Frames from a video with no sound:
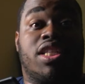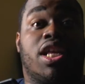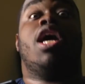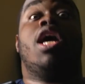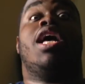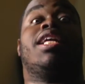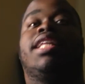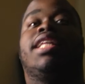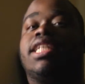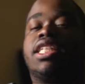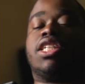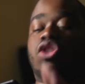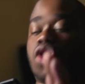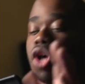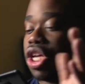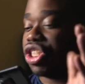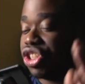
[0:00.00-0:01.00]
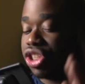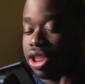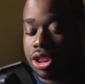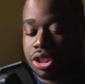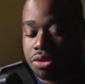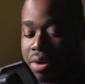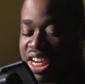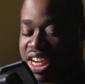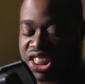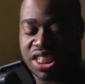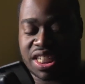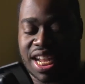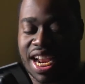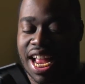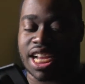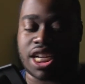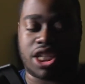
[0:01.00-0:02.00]
is a situation that I
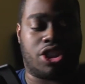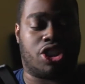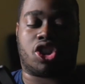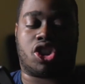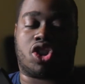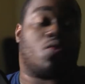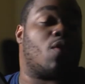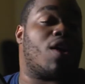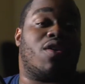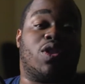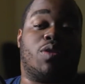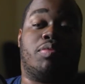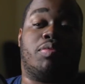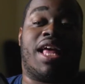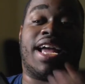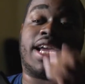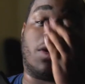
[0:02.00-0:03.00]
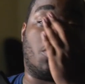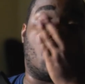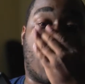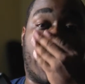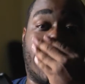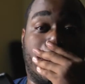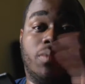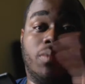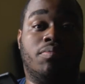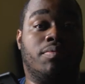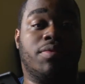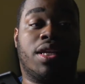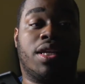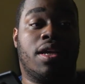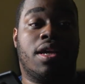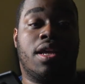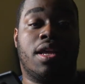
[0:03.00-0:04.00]
could just swear is black and white.
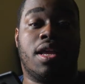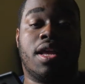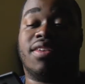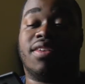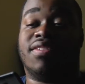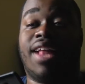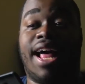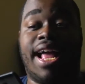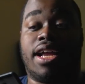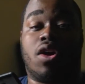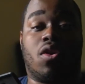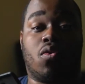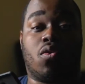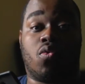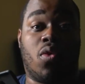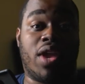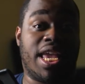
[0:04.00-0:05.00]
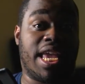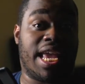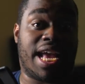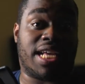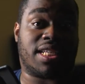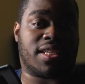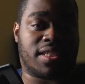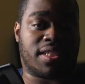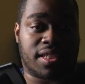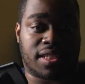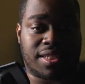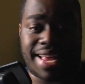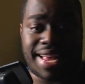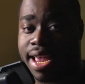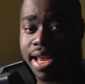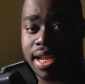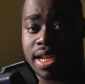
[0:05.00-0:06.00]
Like, we as a
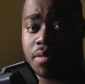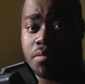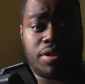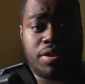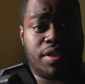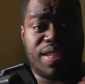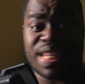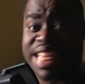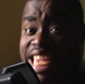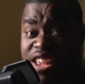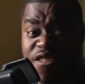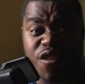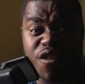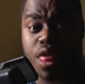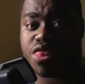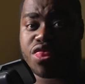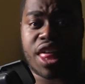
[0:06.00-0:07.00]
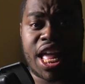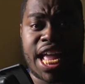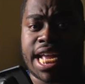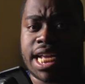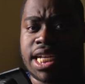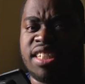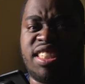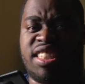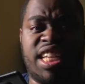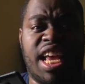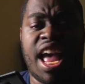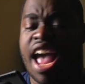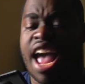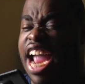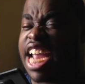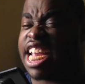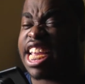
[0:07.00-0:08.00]
society believe in things
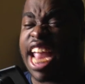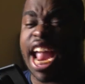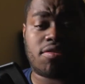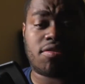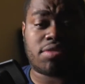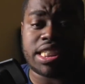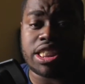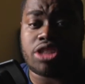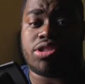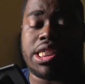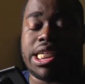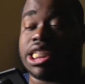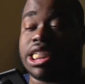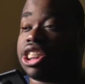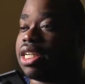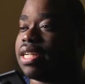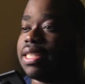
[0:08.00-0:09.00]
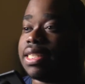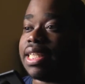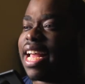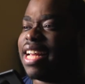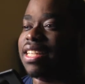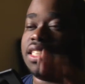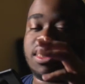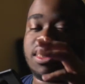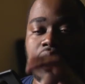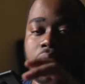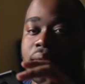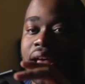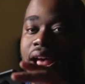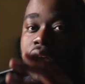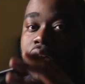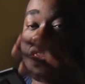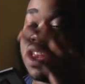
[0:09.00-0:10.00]
and carry traditions, and somehow
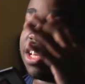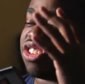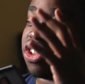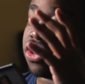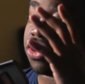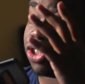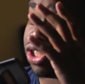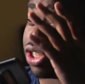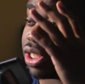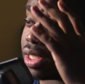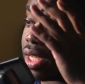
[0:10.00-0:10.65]
this has just